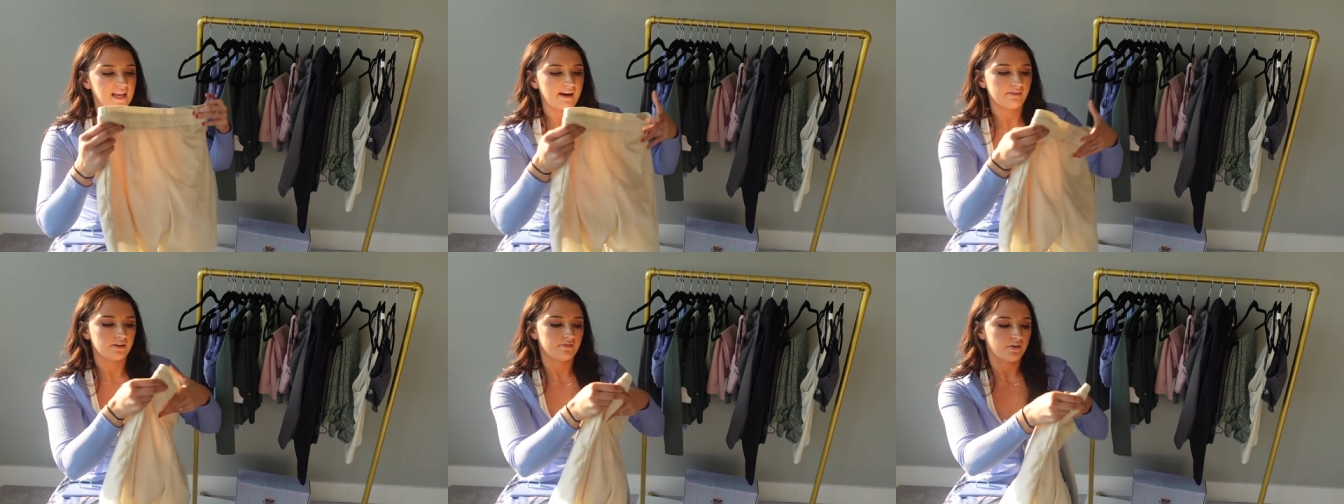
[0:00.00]
They
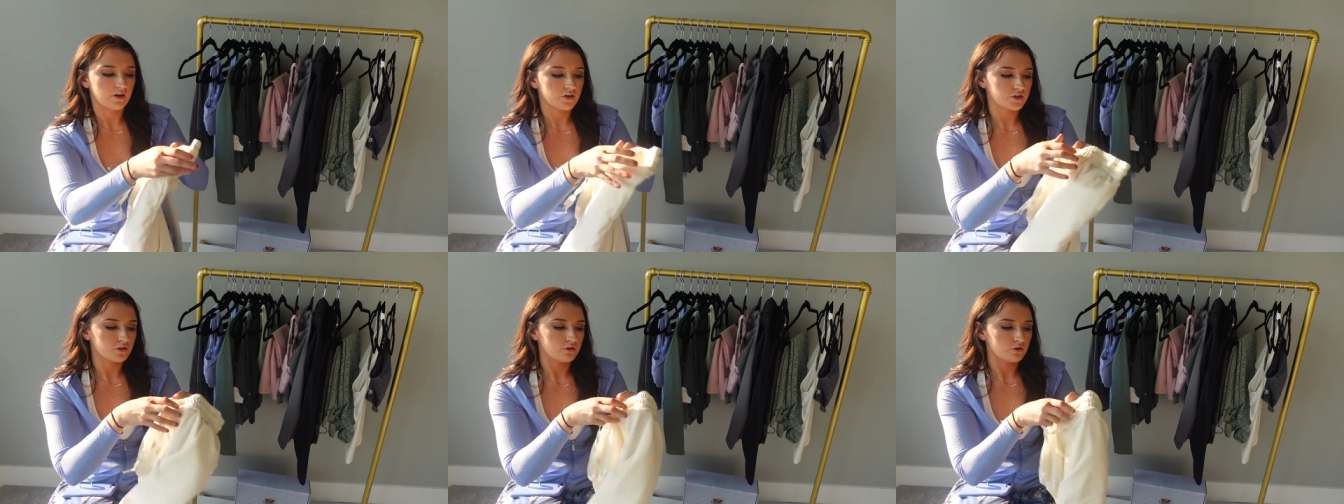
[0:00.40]
have a
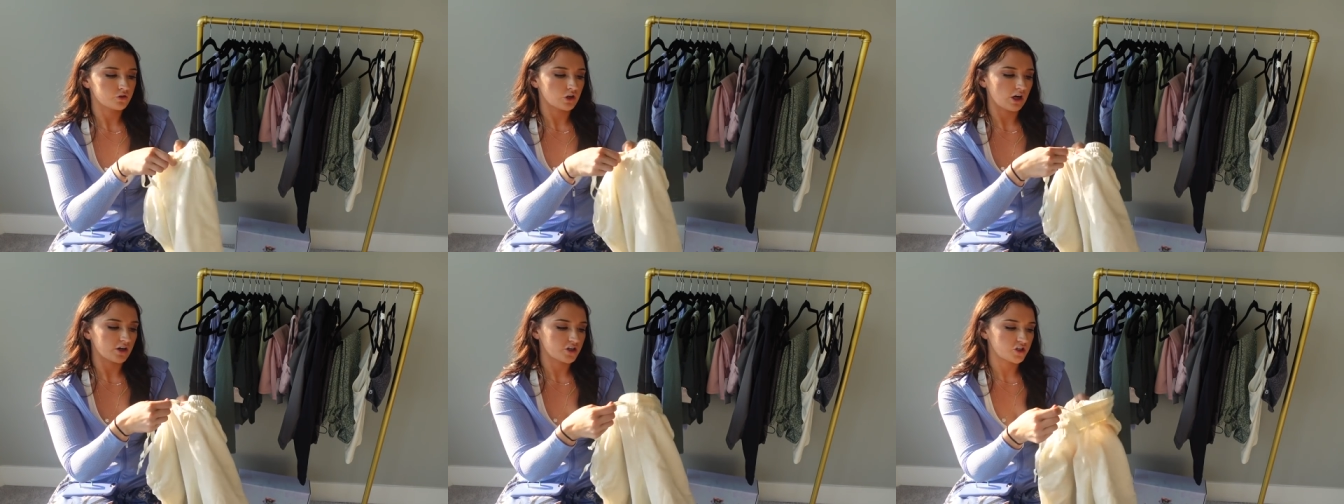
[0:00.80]
functional
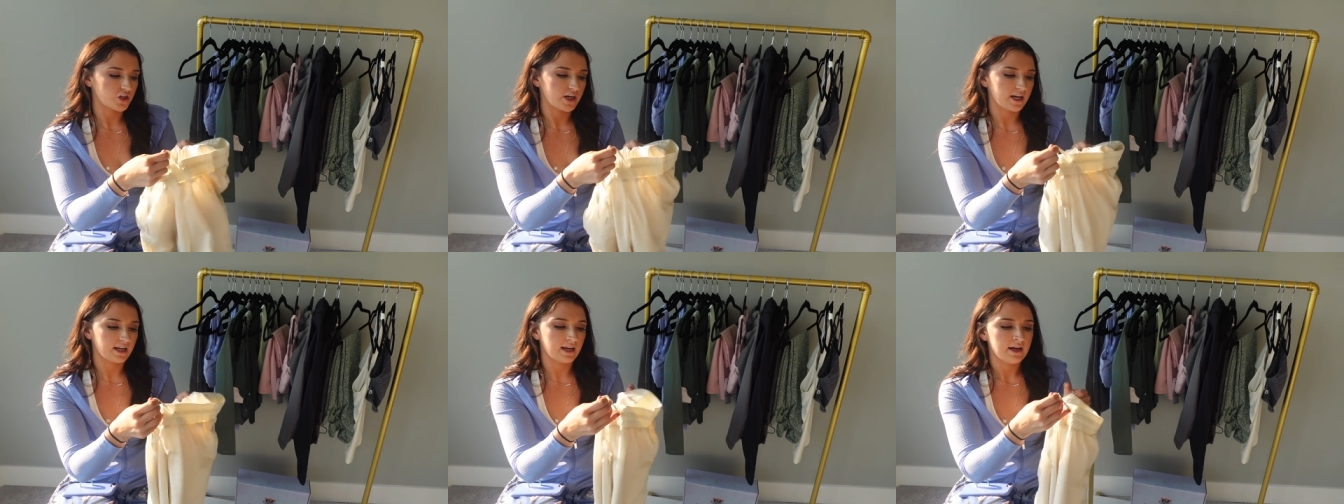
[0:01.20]

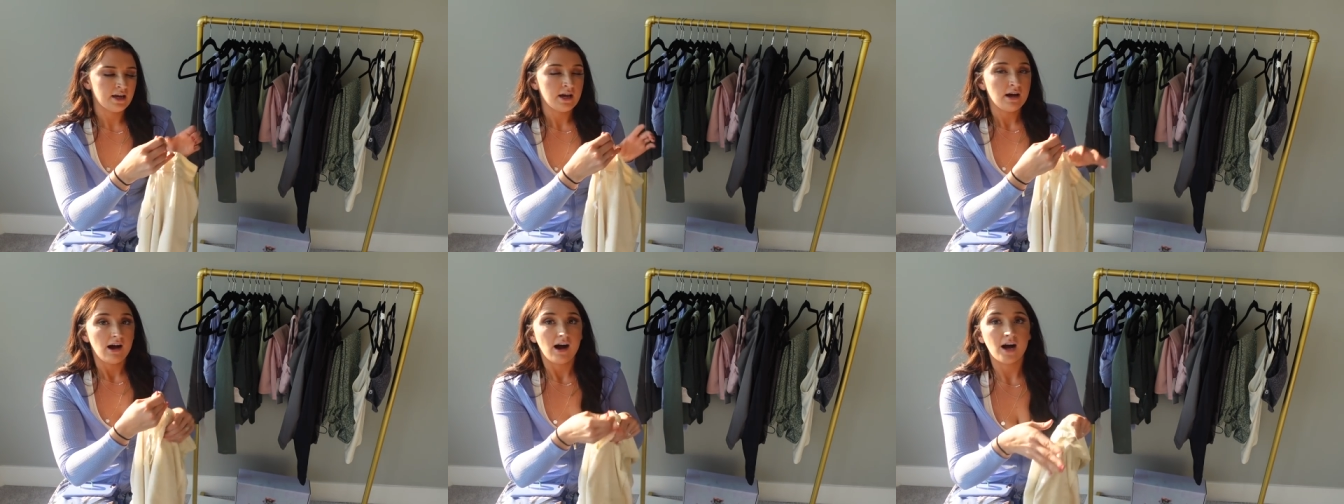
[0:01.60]
drawstring,
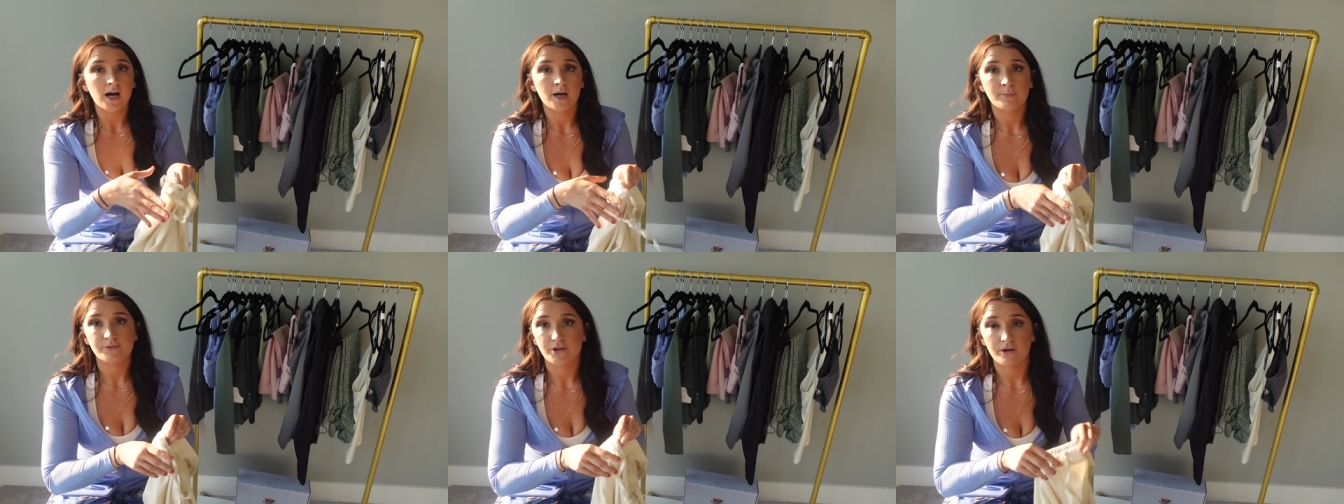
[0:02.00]

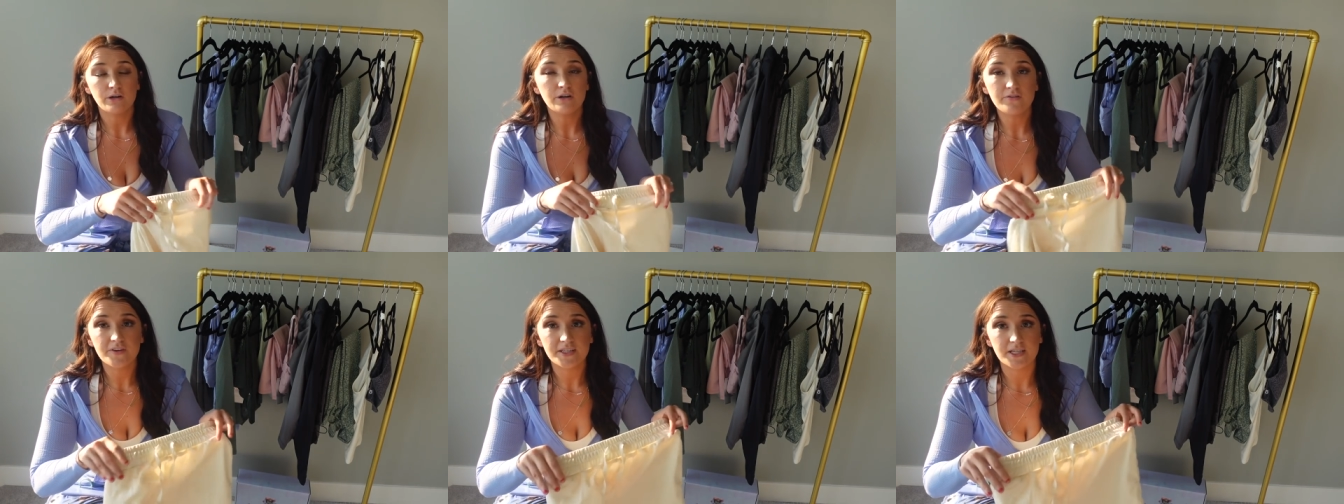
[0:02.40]
so I
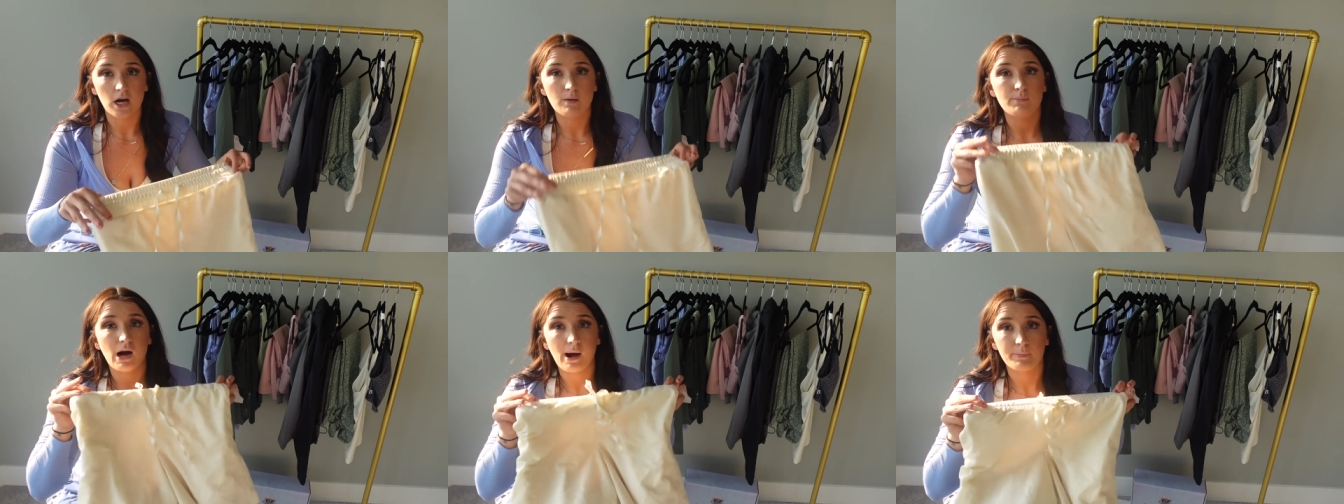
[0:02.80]
don't know if it's an
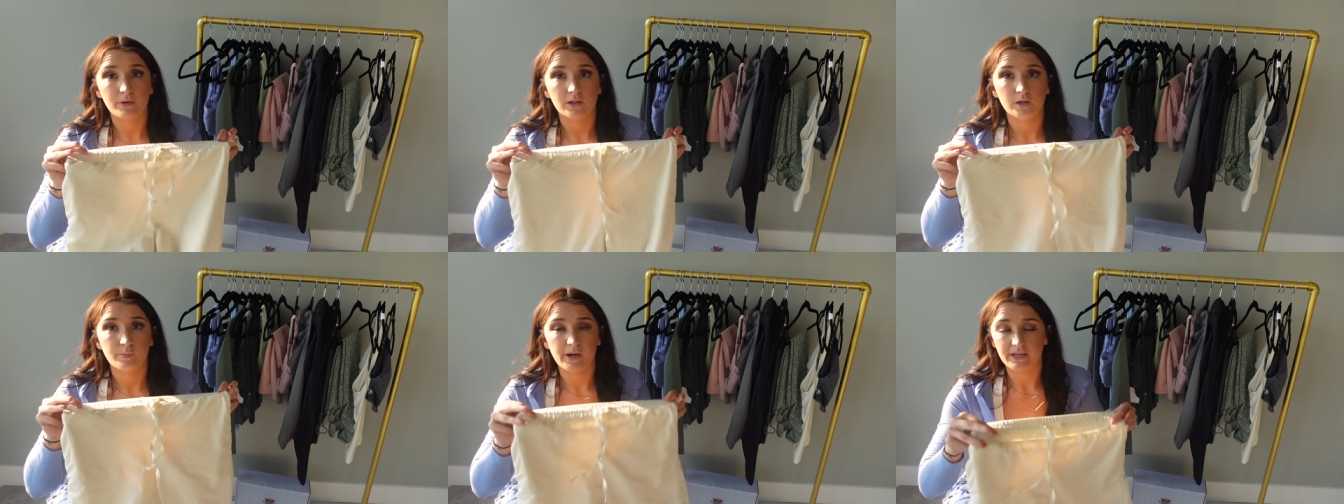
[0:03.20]

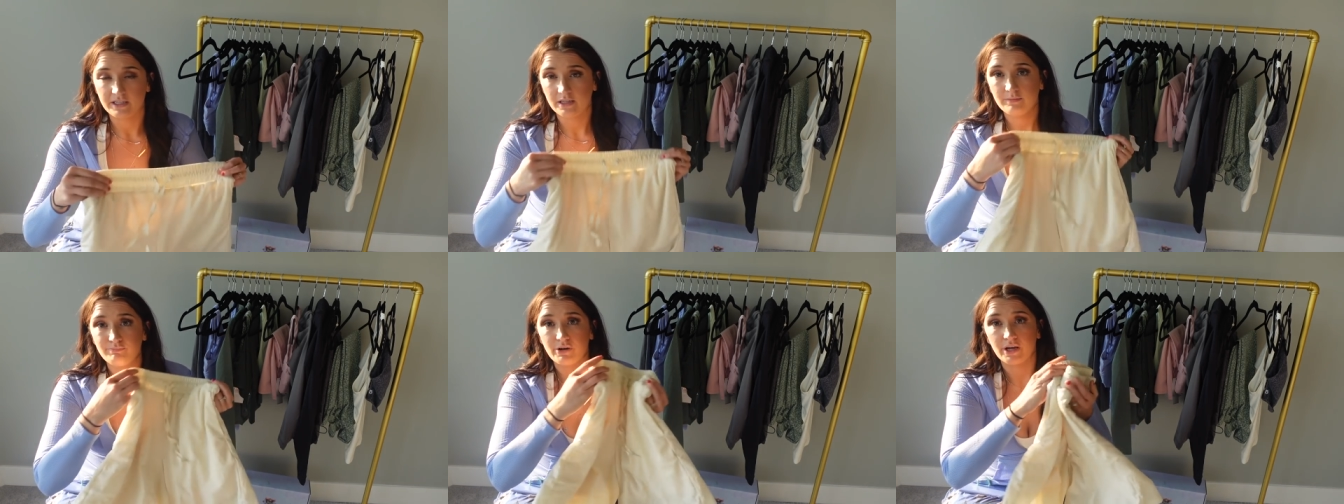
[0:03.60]
unpopular opinion,